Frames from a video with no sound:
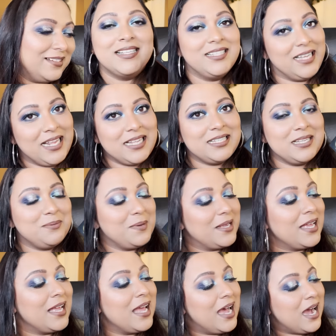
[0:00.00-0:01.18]
Seriously
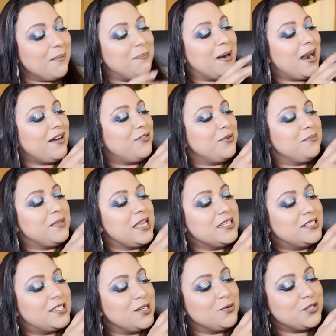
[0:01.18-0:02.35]
speaking, apart from
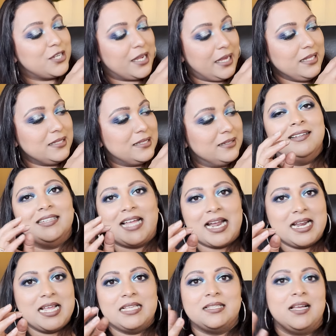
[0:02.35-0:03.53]
these two shades,
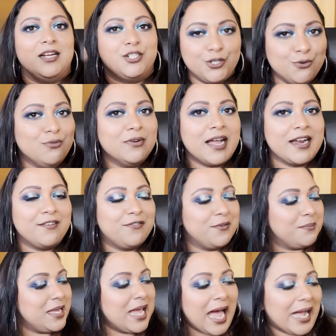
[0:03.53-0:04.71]
that is too light for
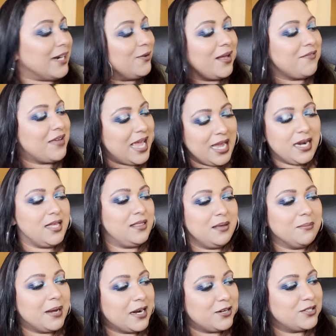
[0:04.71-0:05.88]
me, I don't have anything
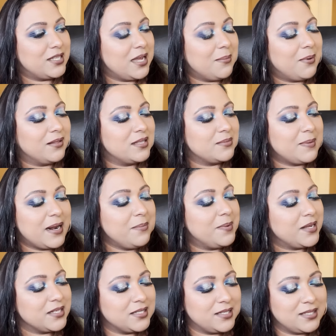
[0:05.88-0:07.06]
bad to say about this palette,
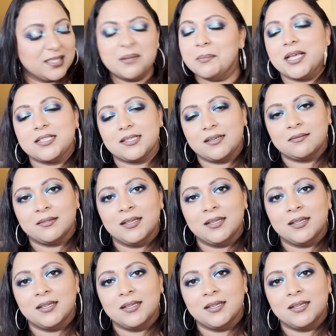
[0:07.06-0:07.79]
because this is amazing.